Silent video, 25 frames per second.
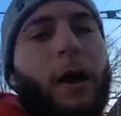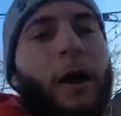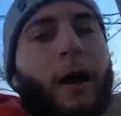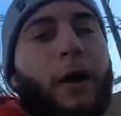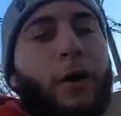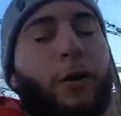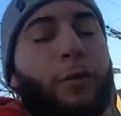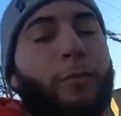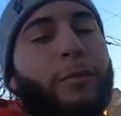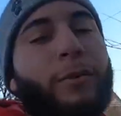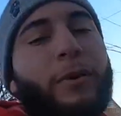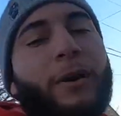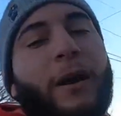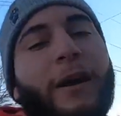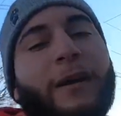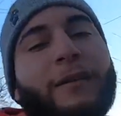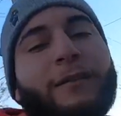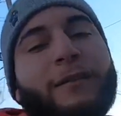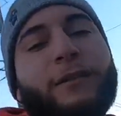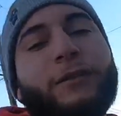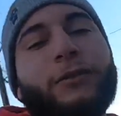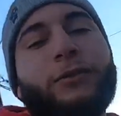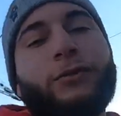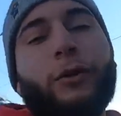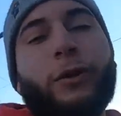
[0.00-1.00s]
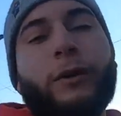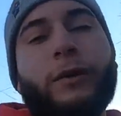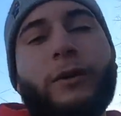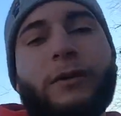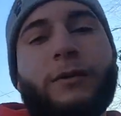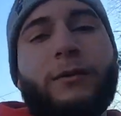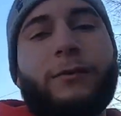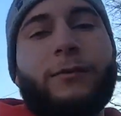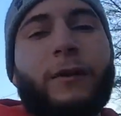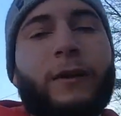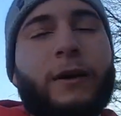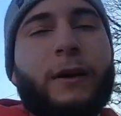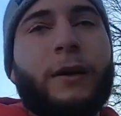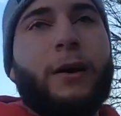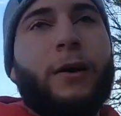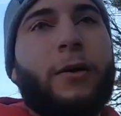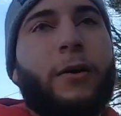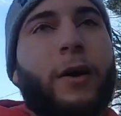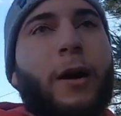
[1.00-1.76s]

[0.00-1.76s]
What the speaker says: I hope you guys enjoyed this video.